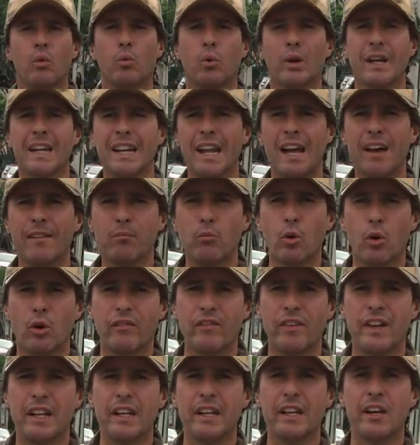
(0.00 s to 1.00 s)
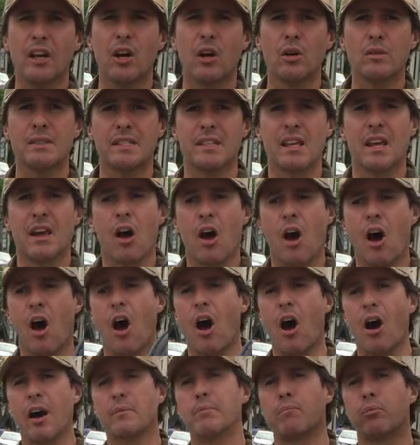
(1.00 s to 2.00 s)
We're gonna have more videos
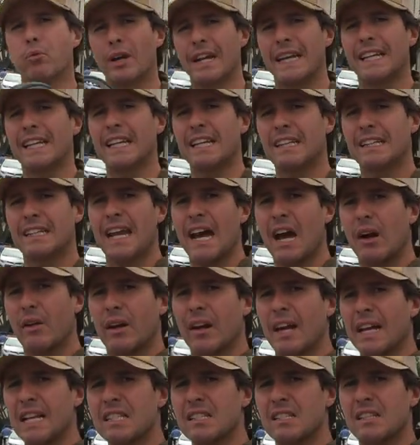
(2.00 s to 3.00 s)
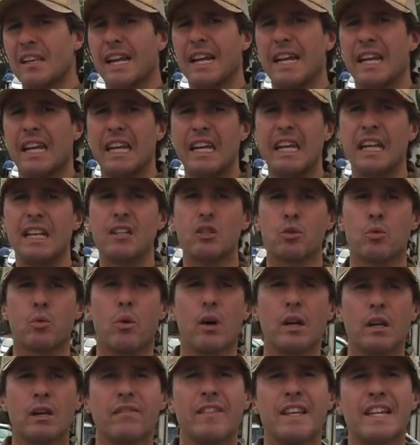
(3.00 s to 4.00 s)
on breaking down and isolating each
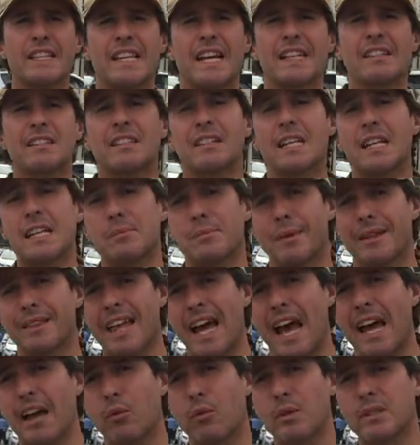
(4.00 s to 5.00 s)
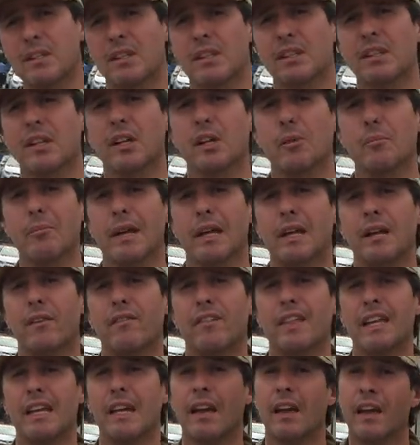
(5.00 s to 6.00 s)
one of these entities, but that was a little bit
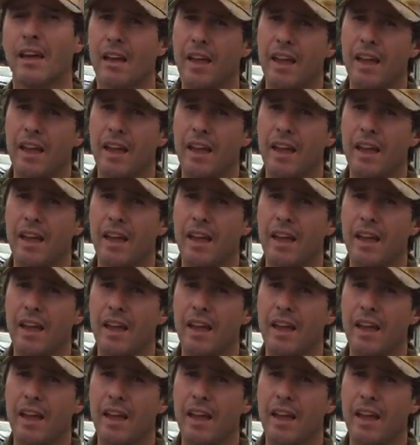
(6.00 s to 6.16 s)
of the